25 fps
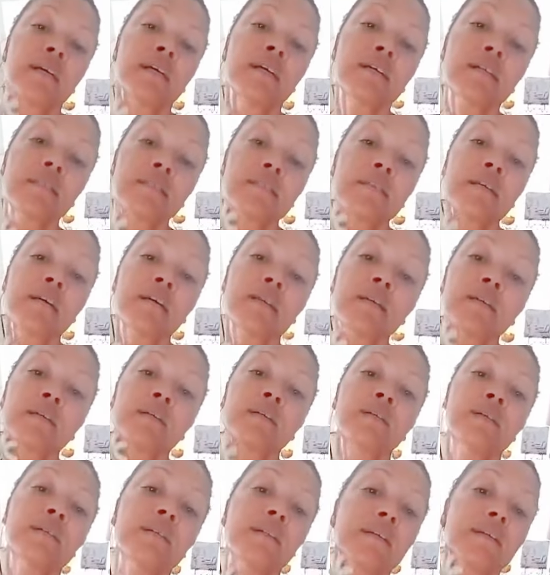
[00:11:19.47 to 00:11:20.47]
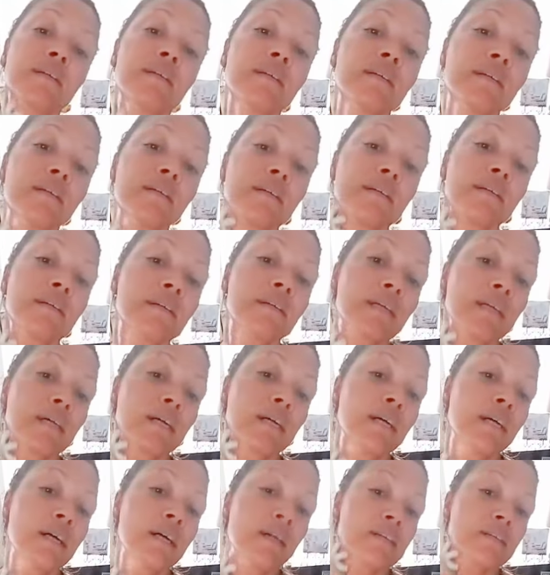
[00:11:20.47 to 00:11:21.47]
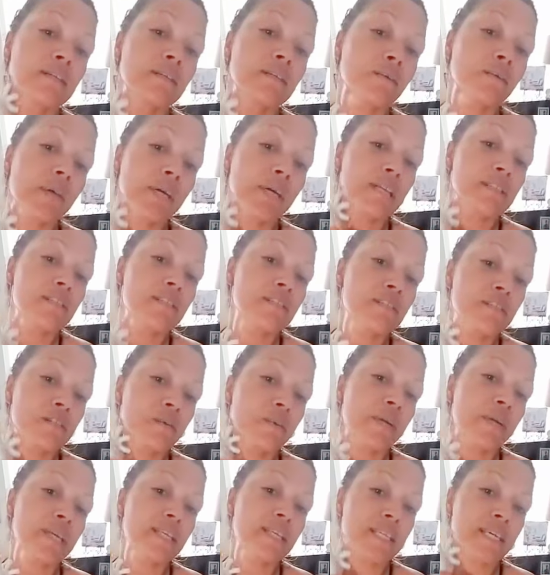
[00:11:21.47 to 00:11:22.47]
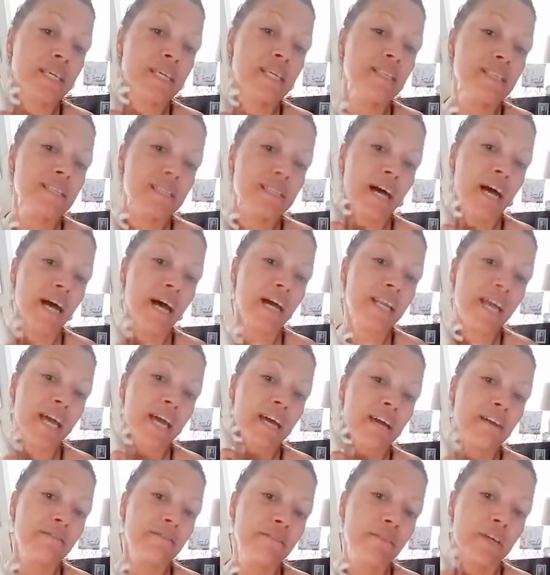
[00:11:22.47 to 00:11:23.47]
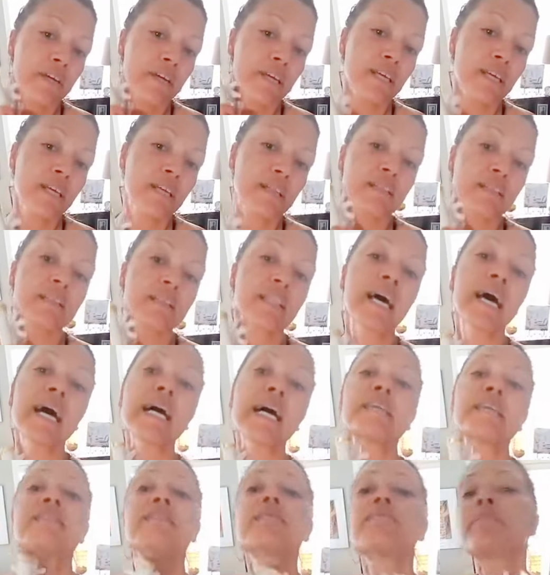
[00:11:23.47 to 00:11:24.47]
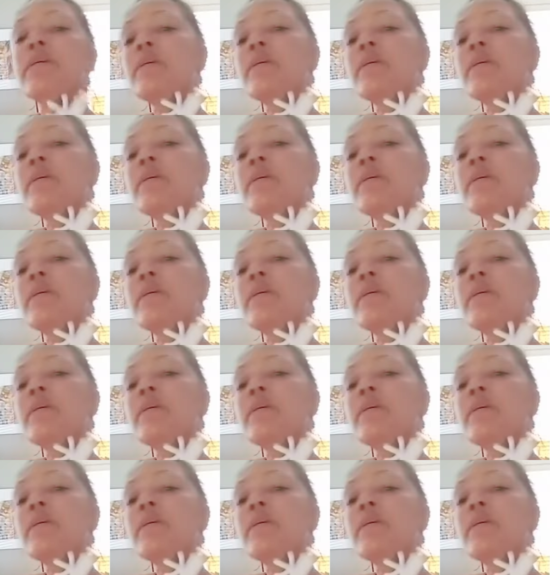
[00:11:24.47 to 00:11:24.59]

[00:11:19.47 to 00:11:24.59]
so what it's doing is inside every last,